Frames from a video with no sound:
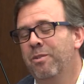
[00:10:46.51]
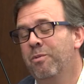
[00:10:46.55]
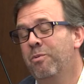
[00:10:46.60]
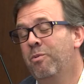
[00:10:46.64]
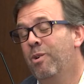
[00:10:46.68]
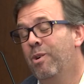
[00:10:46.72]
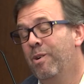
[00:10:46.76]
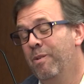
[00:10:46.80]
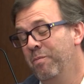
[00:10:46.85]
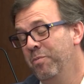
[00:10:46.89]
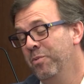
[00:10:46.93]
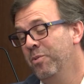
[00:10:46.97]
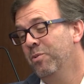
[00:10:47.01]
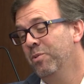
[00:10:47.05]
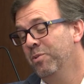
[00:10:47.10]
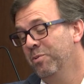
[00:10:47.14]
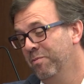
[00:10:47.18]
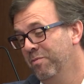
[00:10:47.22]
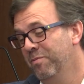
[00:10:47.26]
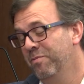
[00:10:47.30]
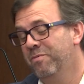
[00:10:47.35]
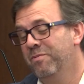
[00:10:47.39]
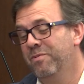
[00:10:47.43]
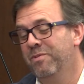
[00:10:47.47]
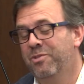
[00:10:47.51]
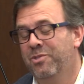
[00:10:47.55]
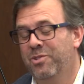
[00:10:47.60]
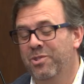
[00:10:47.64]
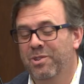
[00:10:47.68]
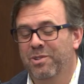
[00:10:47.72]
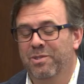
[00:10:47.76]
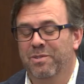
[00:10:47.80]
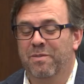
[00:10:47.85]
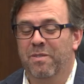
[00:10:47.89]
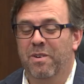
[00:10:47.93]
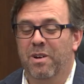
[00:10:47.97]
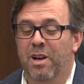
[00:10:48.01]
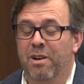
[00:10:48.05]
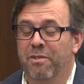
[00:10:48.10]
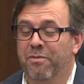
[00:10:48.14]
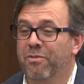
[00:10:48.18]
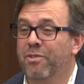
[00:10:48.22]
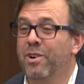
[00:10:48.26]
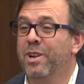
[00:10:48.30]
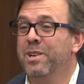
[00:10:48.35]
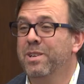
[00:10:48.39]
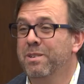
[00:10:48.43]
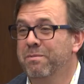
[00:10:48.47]
Well, so a
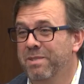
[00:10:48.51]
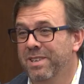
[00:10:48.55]
friend